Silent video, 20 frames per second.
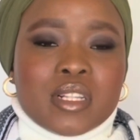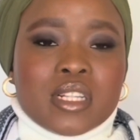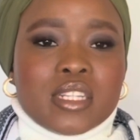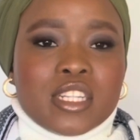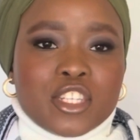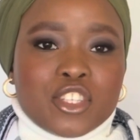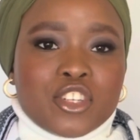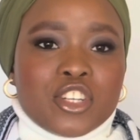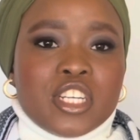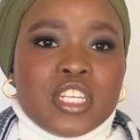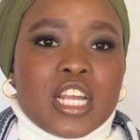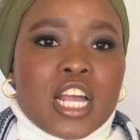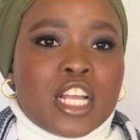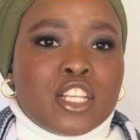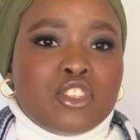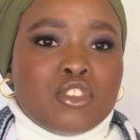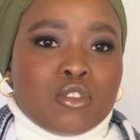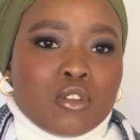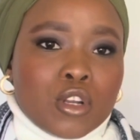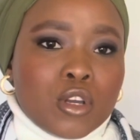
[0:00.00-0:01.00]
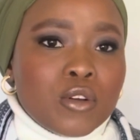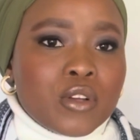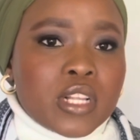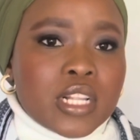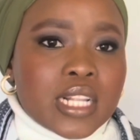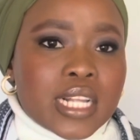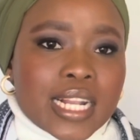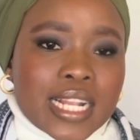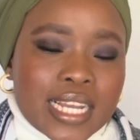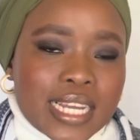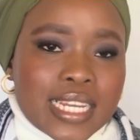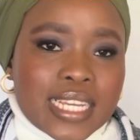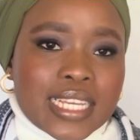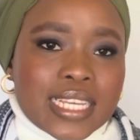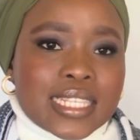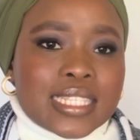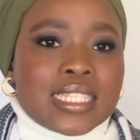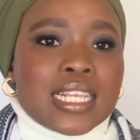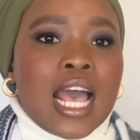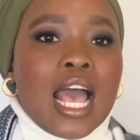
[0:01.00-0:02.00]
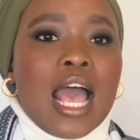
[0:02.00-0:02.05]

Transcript: literally at your local clinics